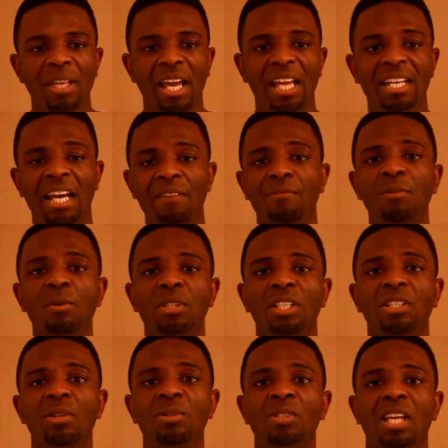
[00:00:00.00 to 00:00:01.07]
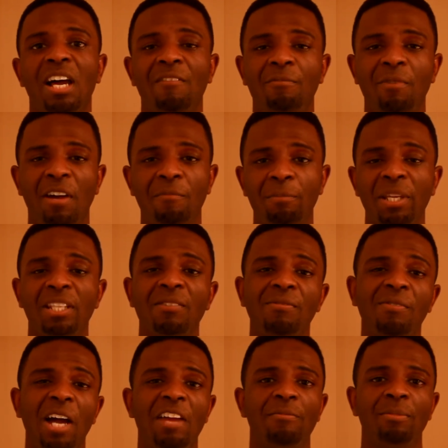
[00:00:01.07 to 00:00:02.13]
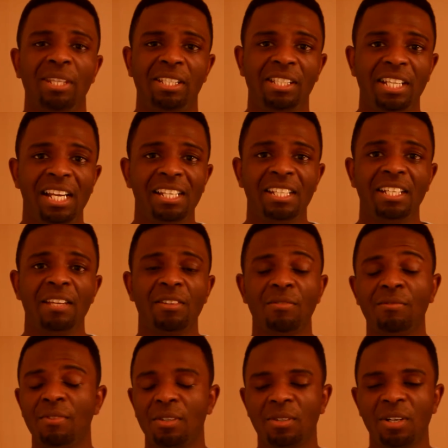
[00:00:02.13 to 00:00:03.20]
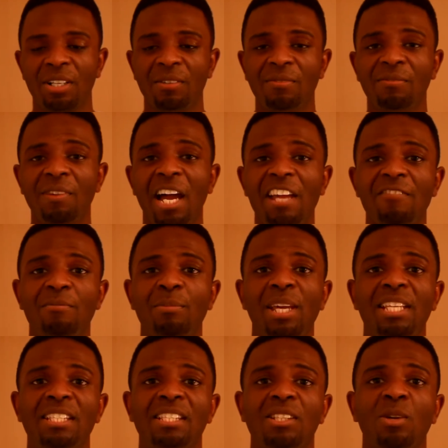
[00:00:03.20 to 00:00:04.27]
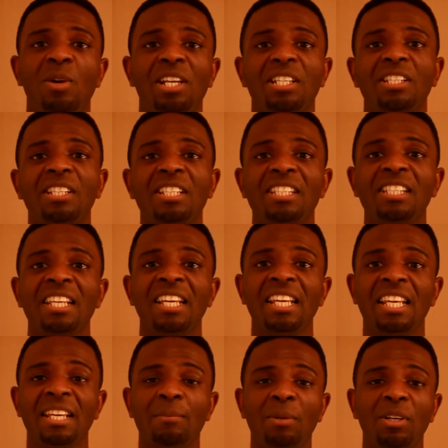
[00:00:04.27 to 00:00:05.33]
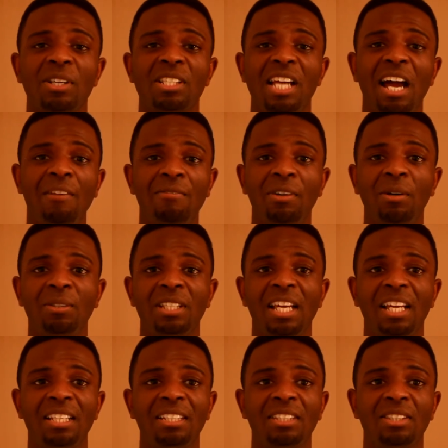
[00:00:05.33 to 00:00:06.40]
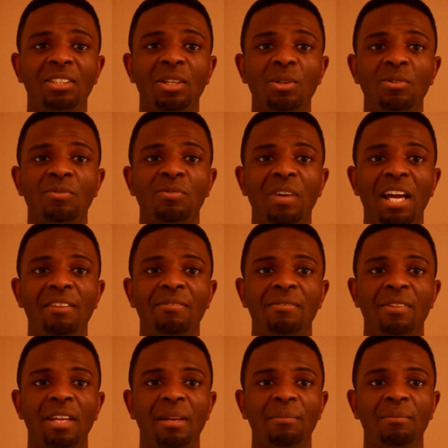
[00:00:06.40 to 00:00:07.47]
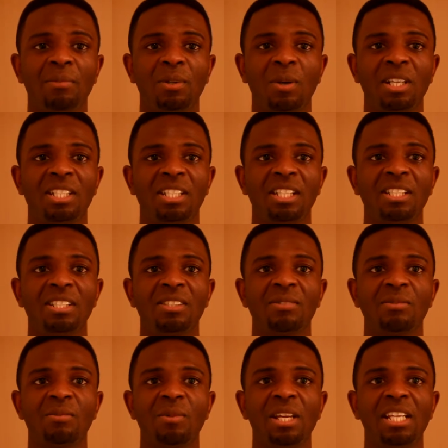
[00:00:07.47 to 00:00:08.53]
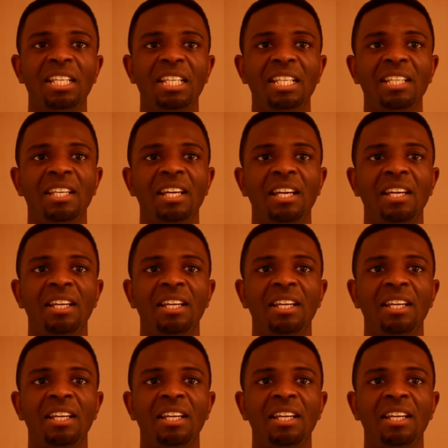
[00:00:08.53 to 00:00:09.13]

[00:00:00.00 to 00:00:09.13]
And I thought that I've picked the 5 best the 5 best questions, because I felt that those 5 questions really